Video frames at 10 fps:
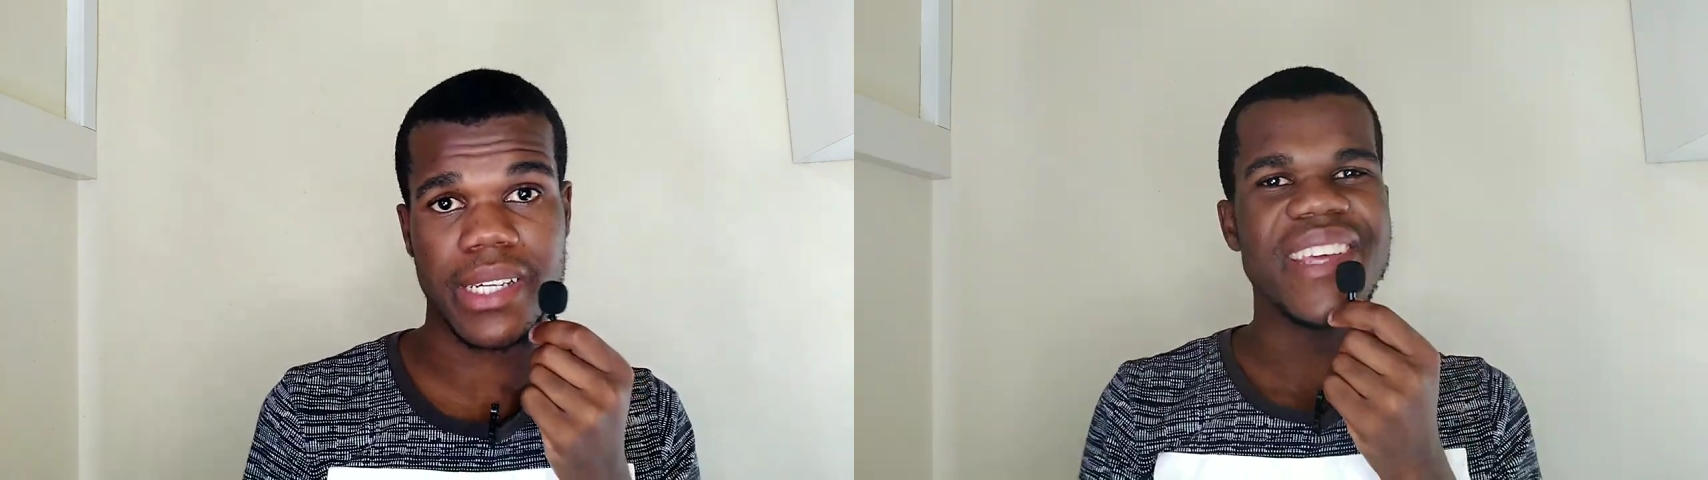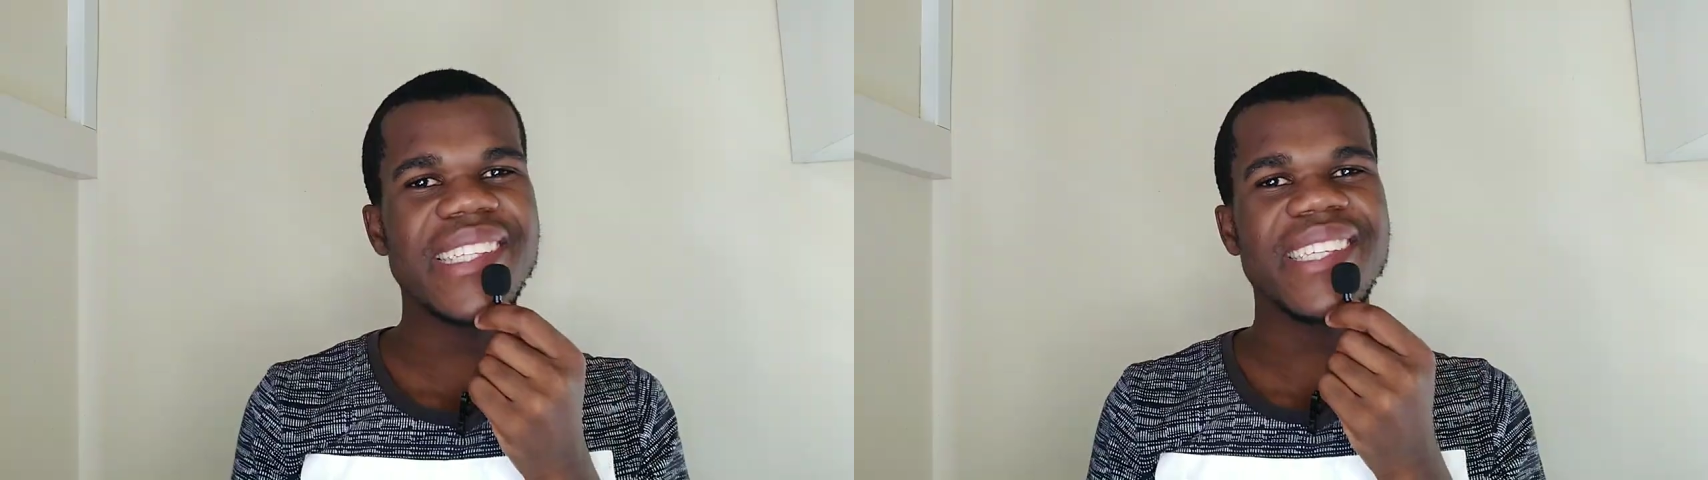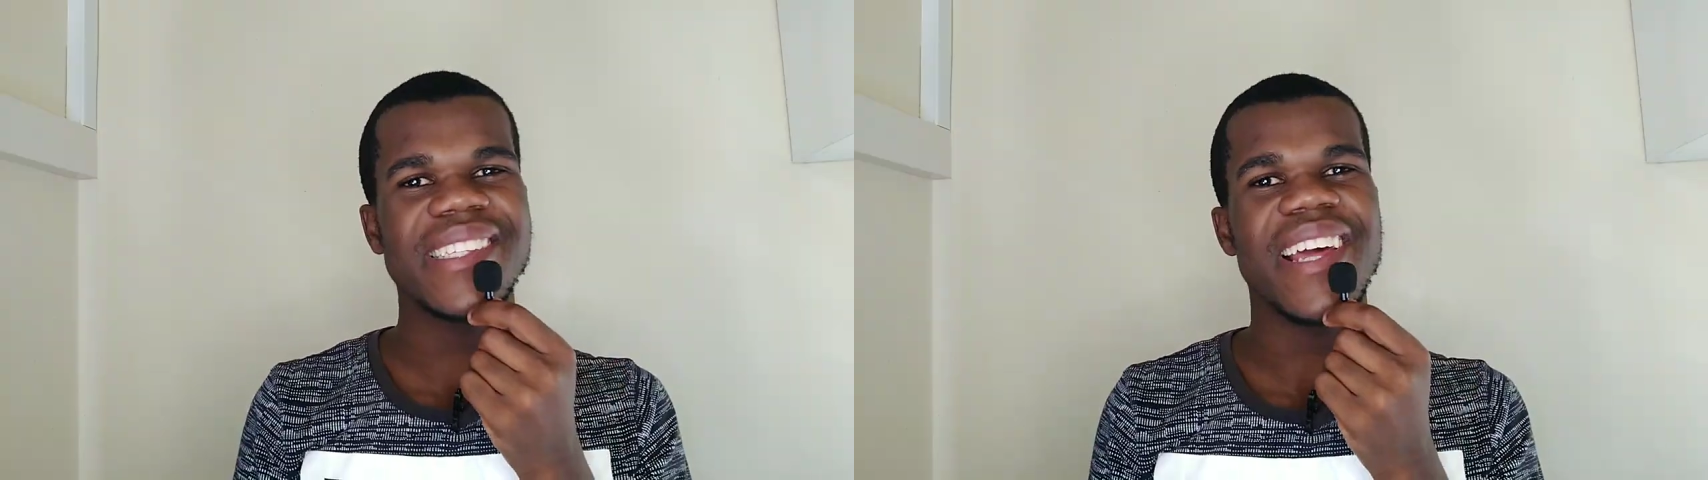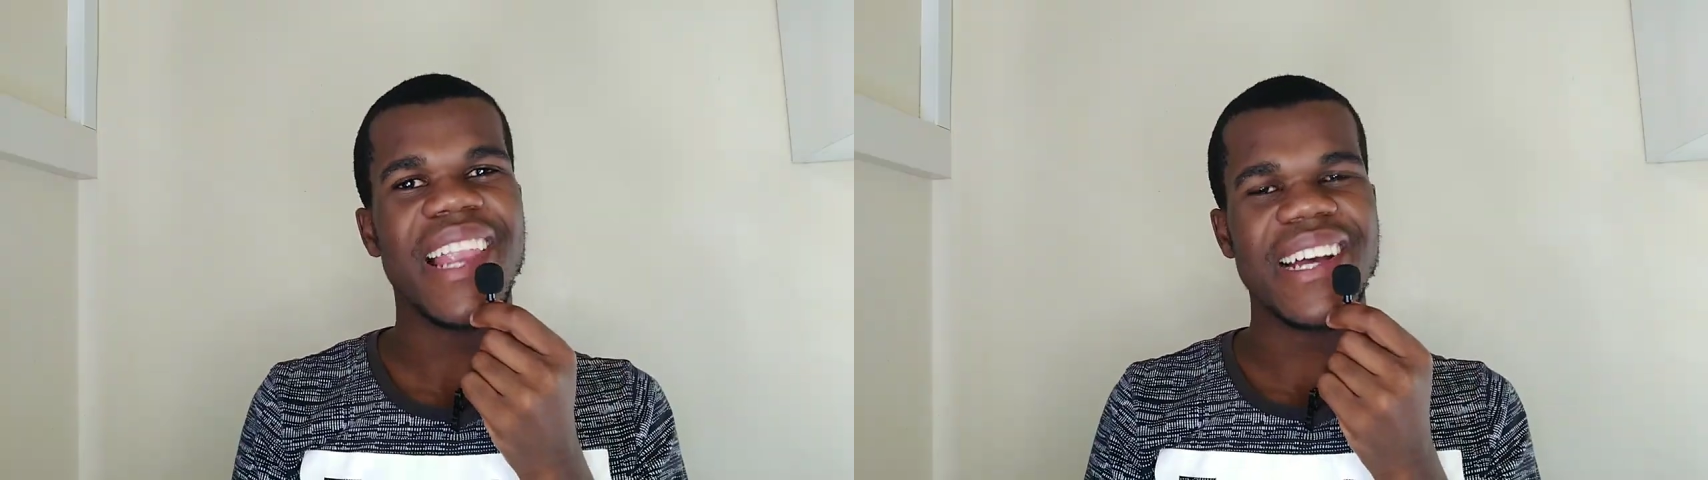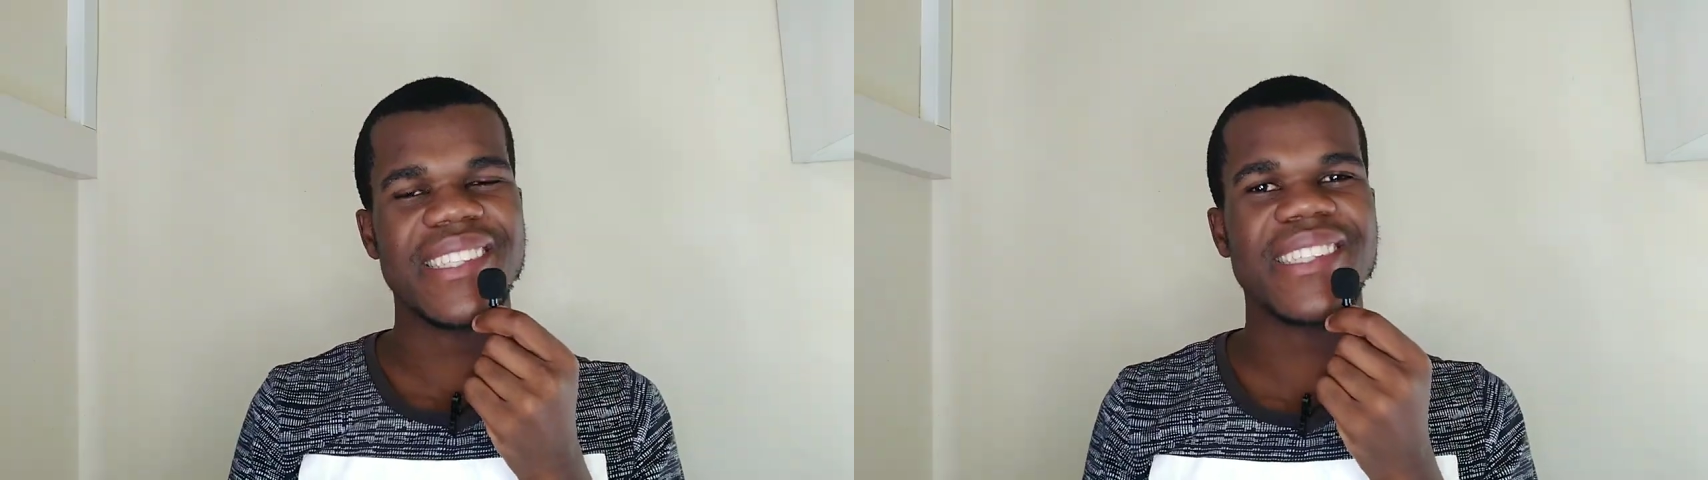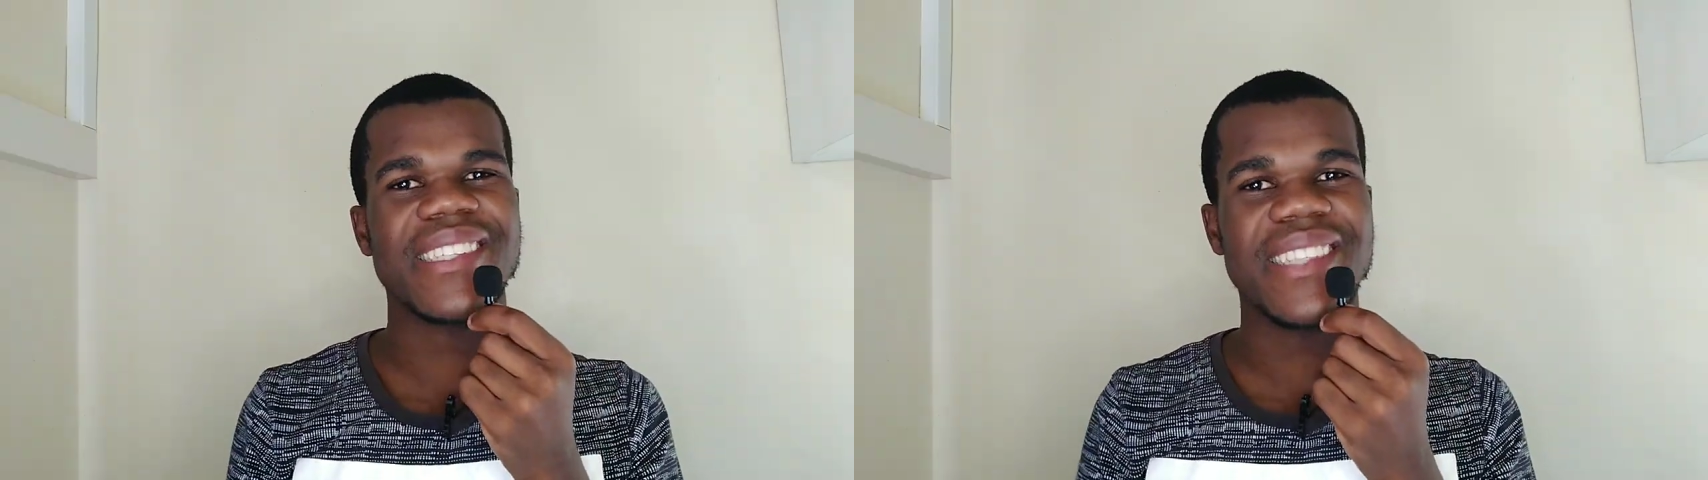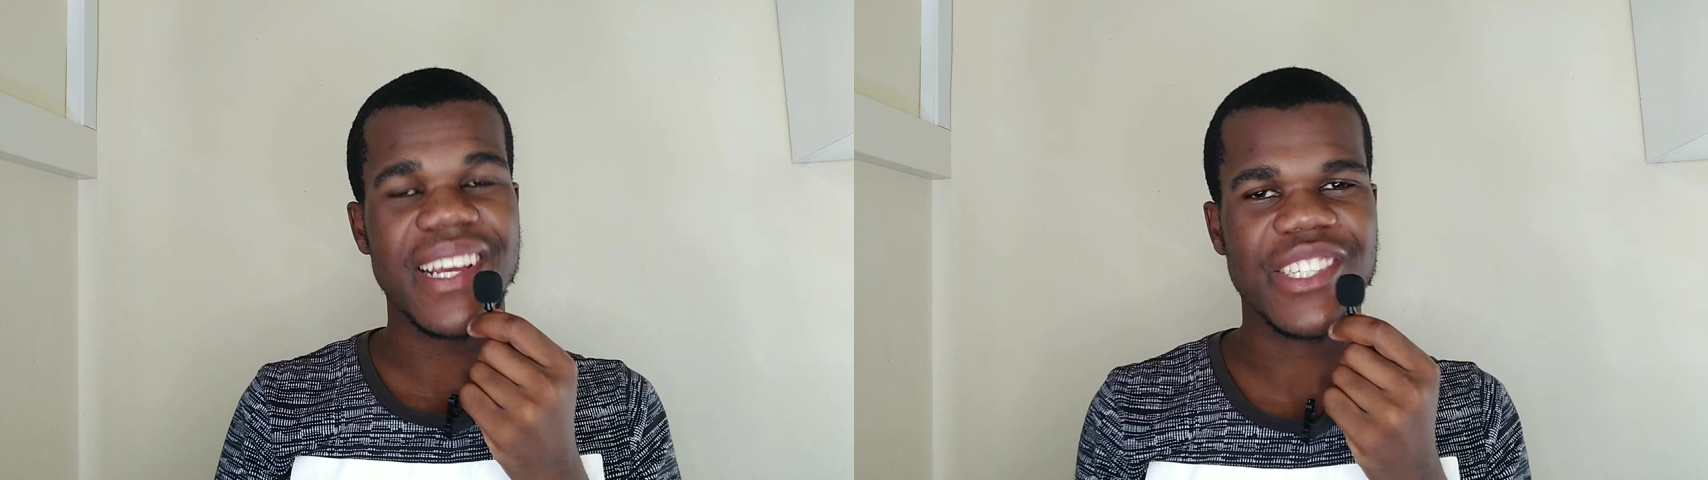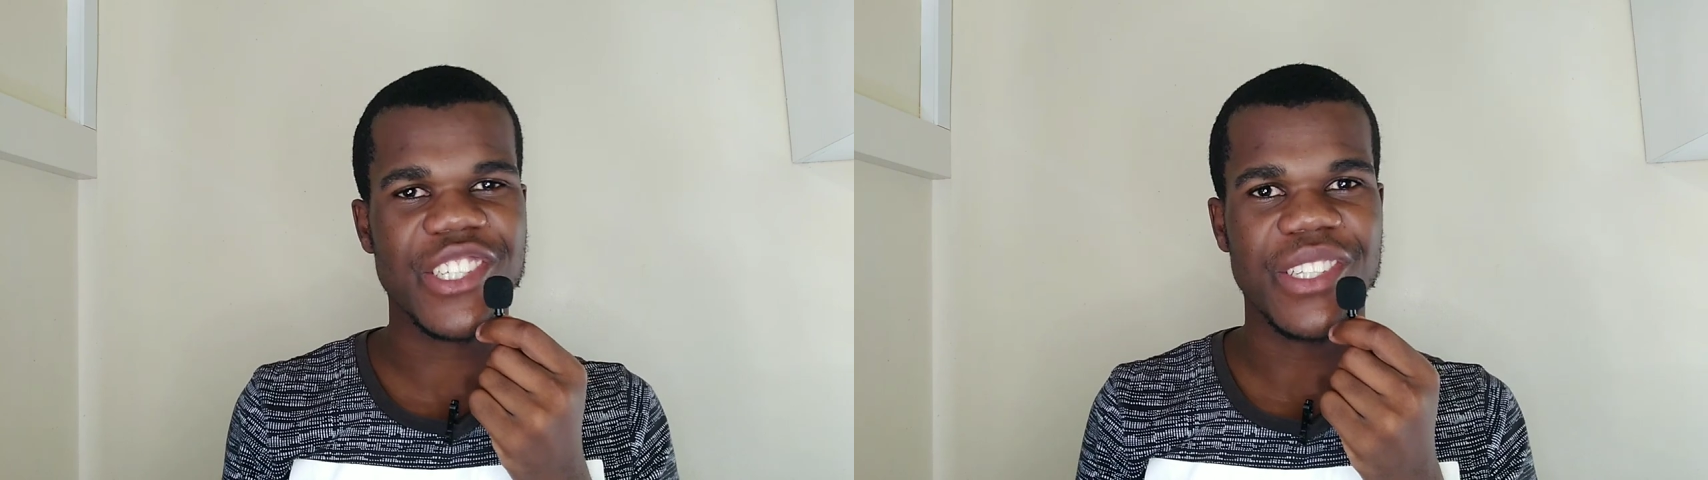This is the last
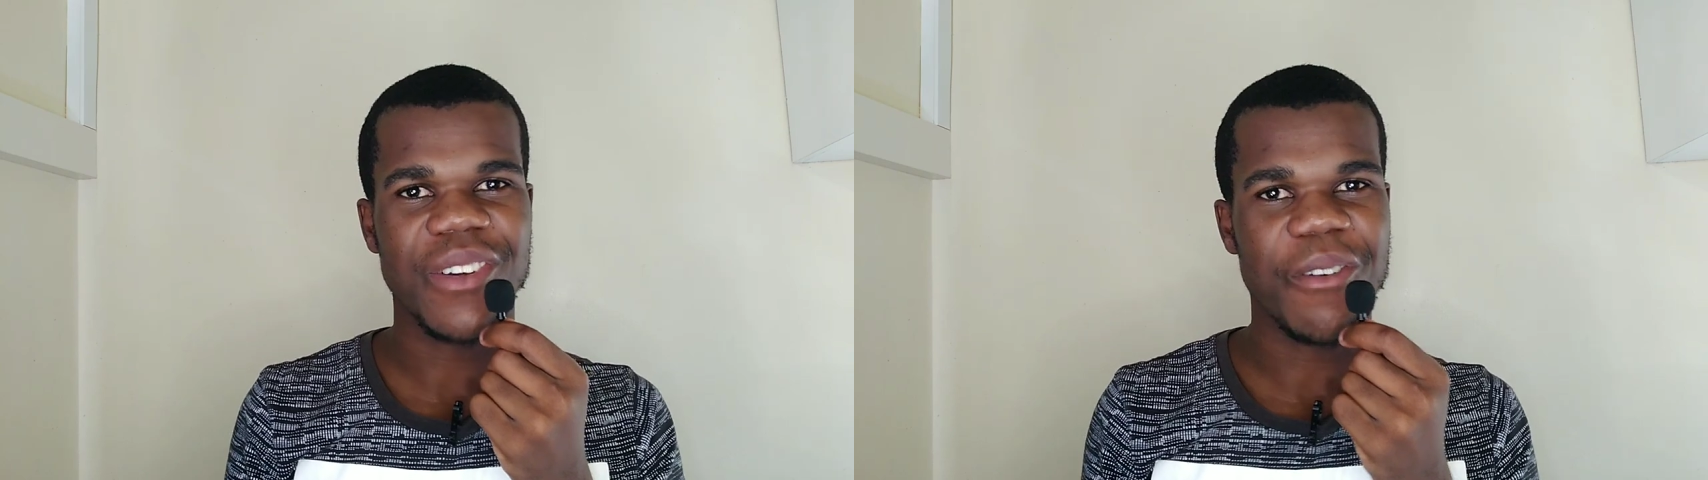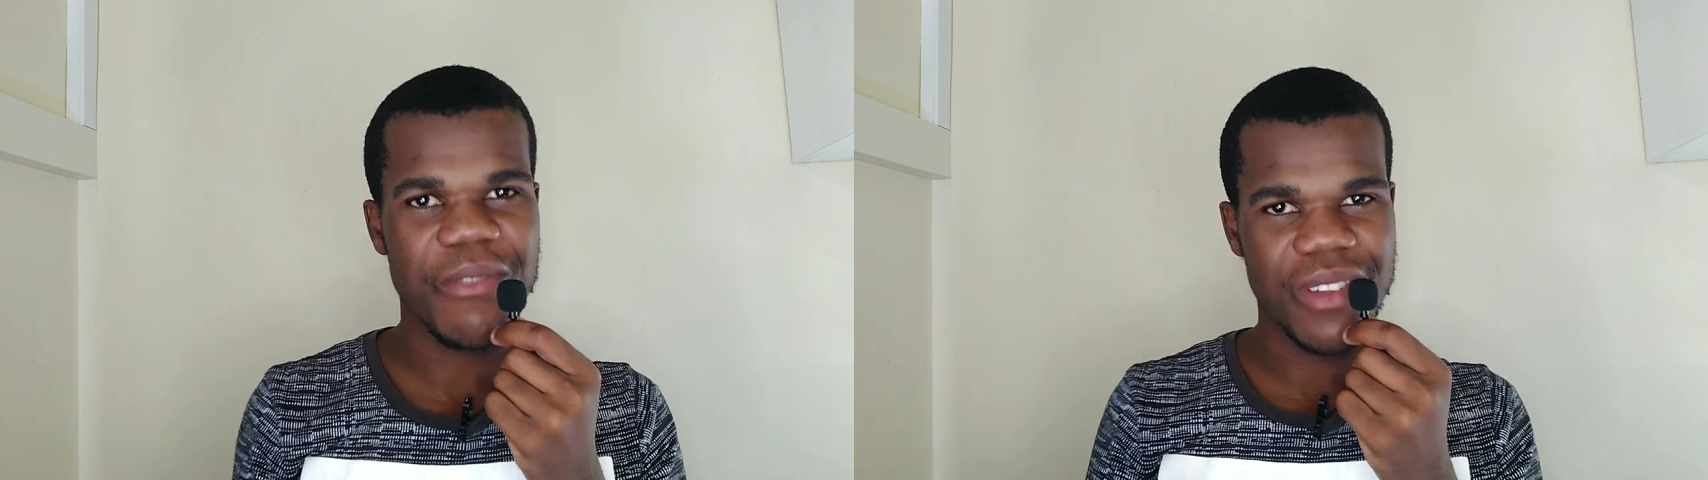section of